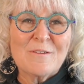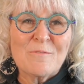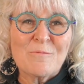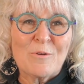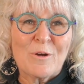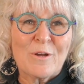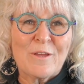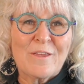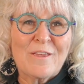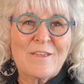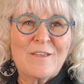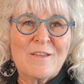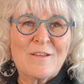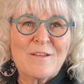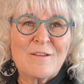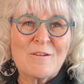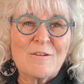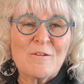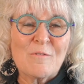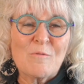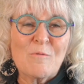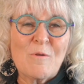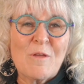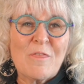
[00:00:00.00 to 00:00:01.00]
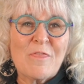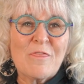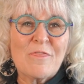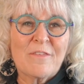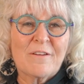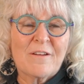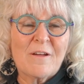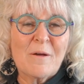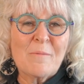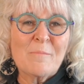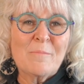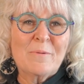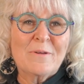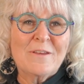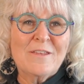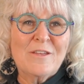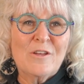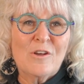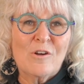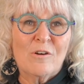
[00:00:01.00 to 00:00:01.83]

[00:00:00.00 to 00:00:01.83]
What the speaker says: working with the company